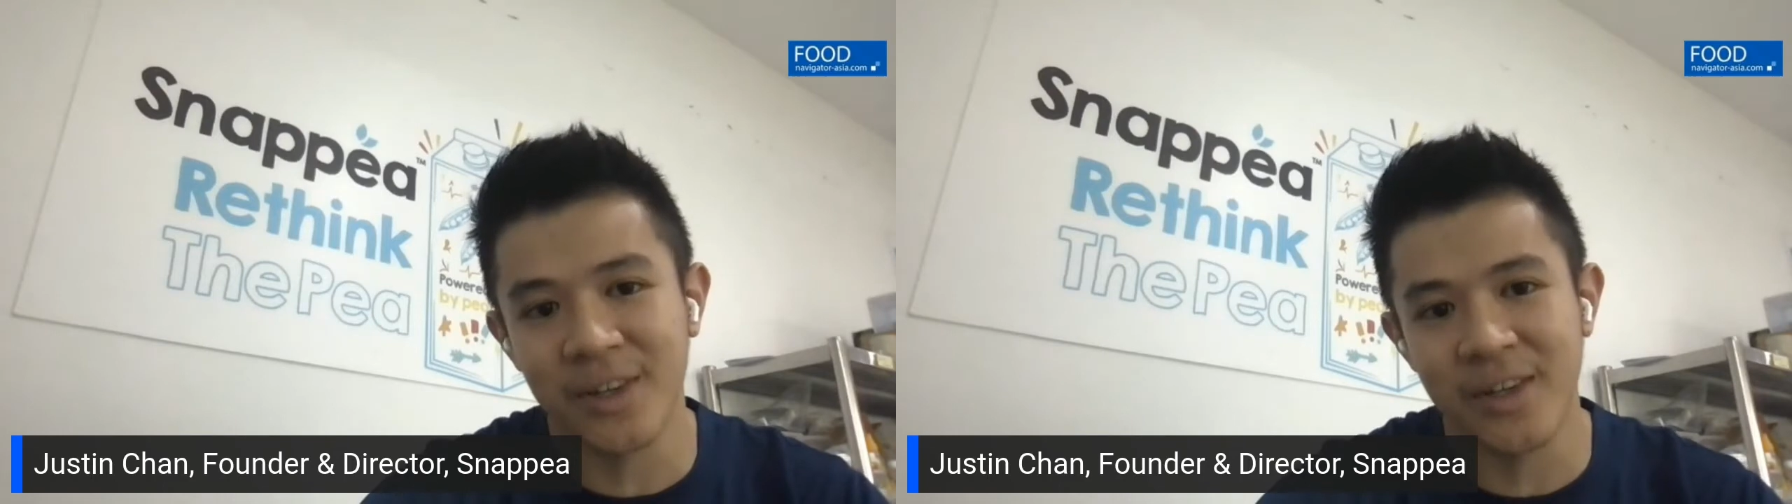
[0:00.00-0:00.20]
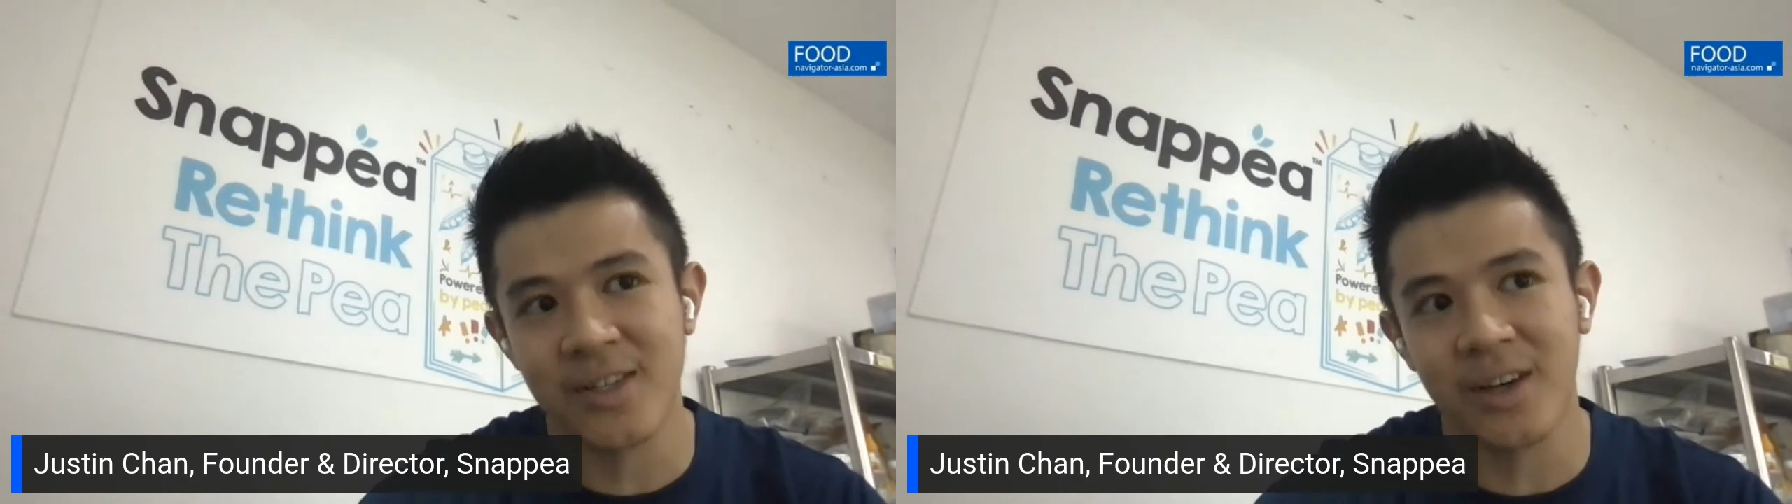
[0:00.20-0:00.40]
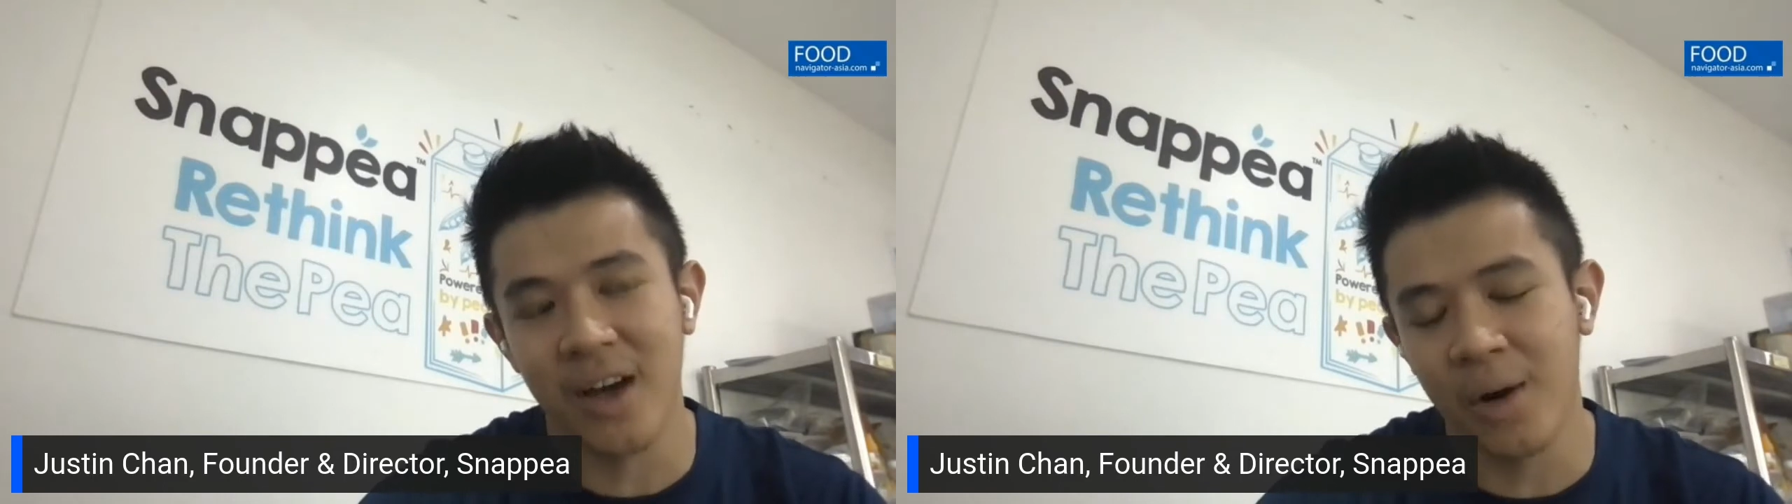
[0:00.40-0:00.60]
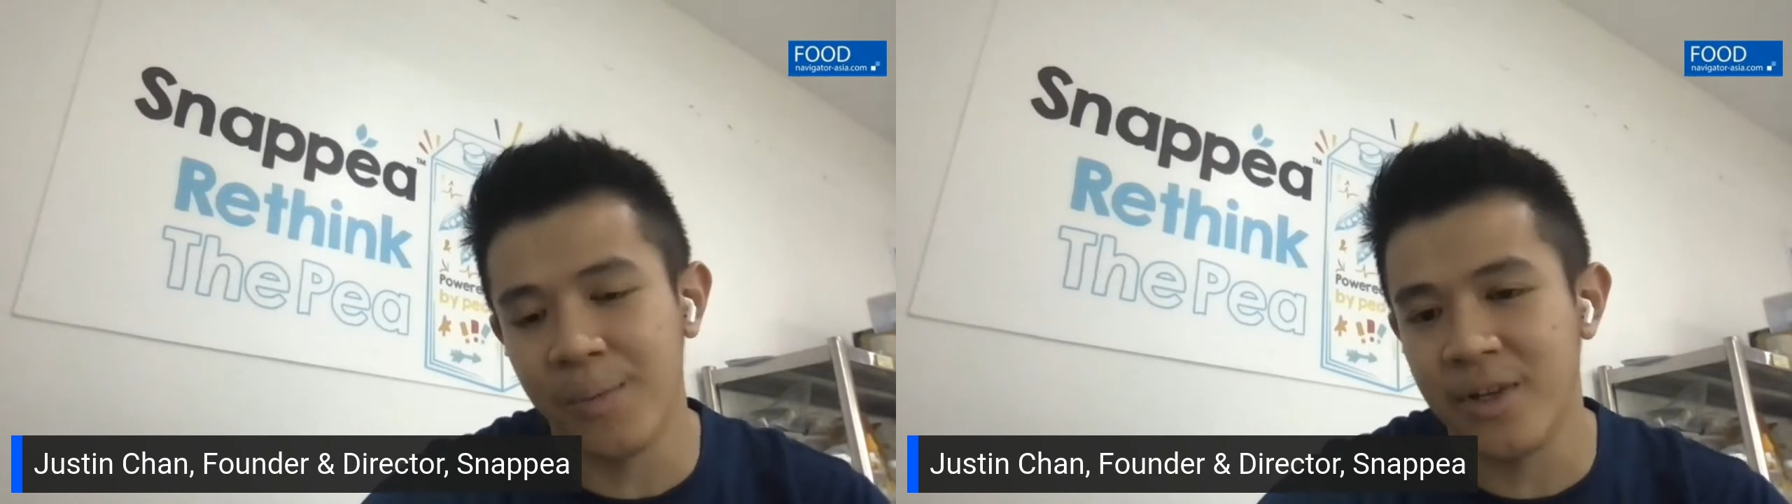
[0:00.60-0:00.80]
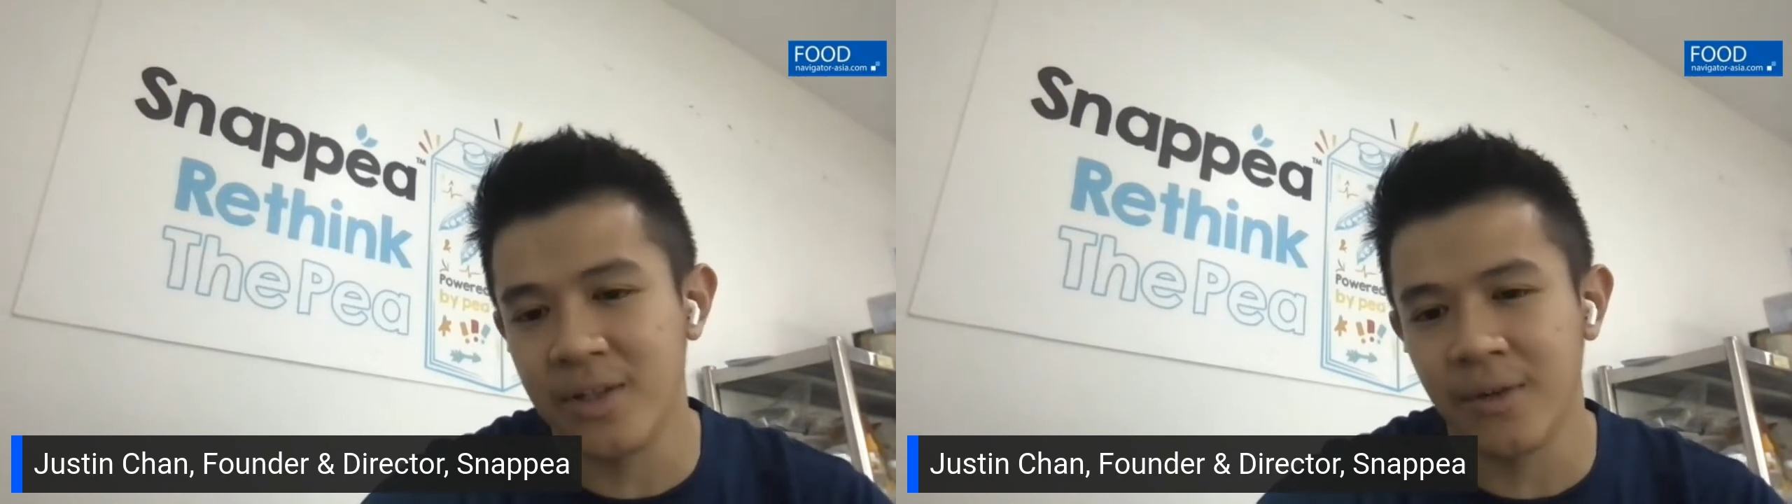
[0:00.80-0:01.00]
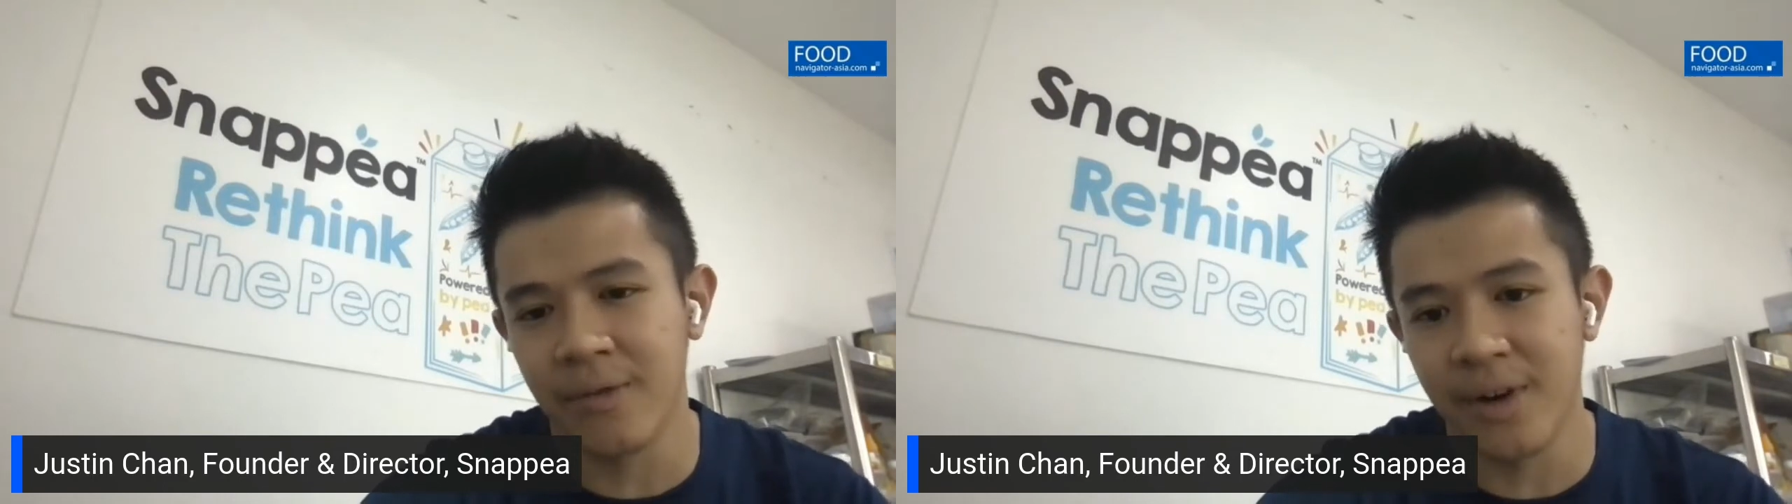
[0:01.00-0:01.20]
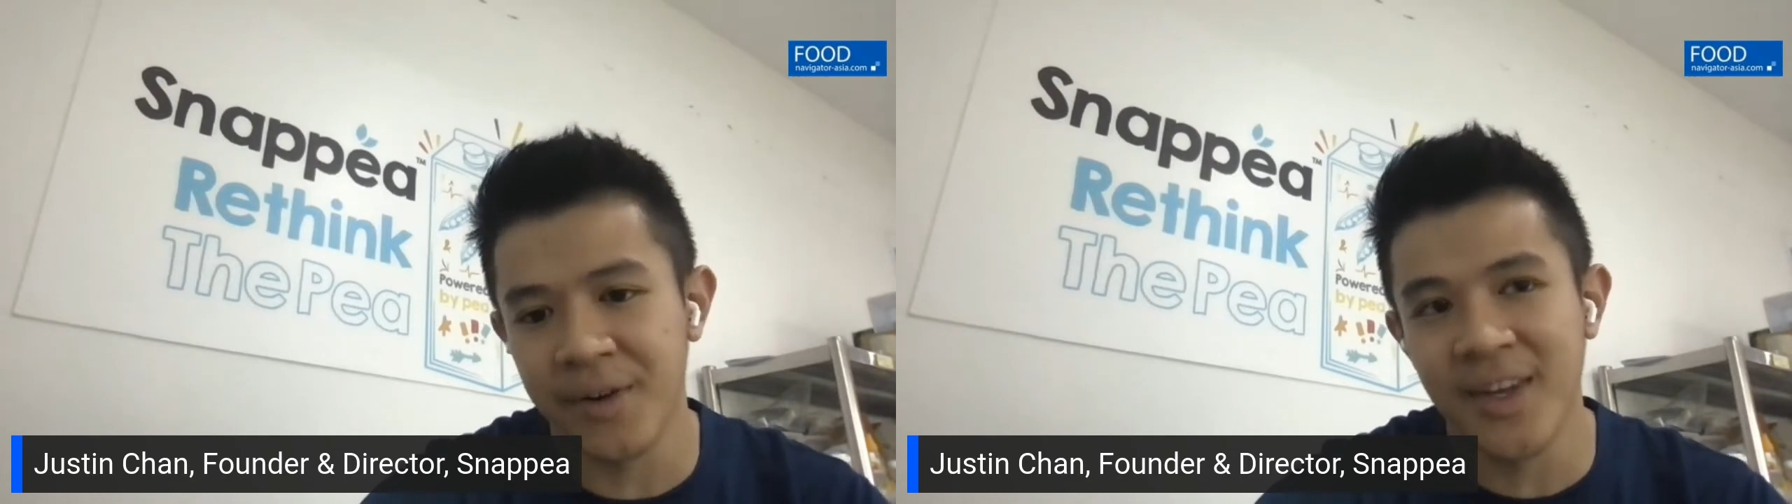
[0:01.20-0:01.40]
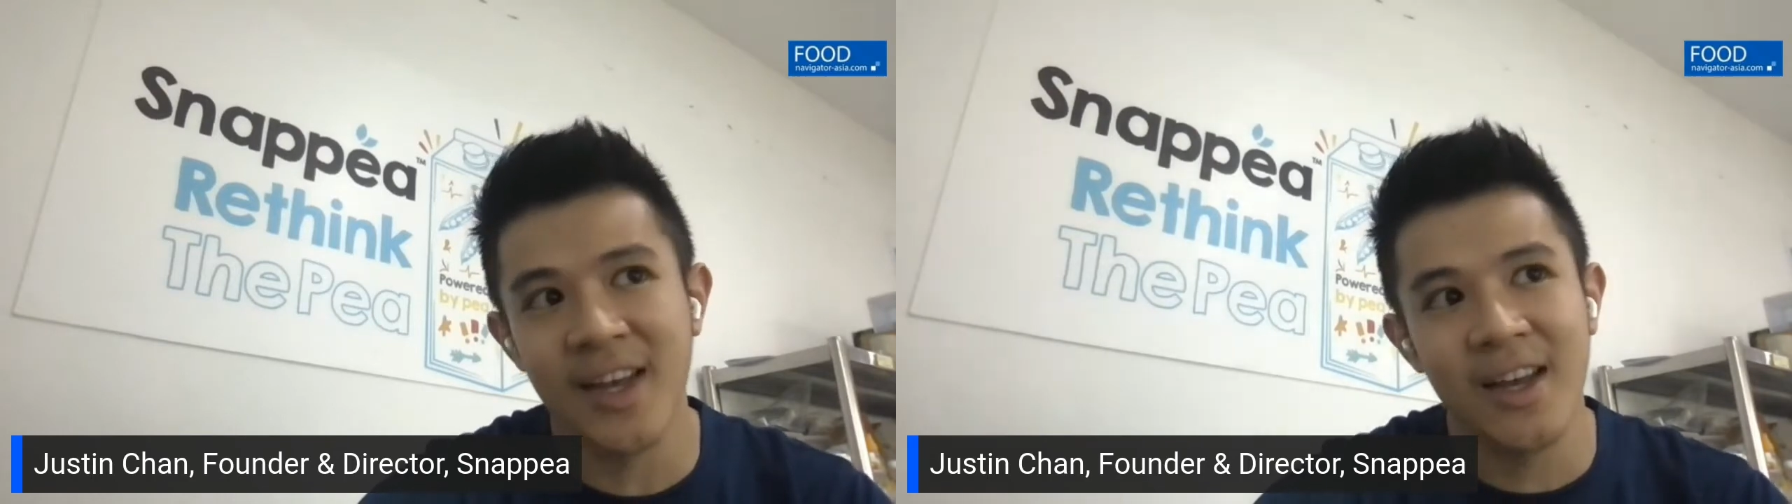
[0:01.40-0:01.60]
because almond is a very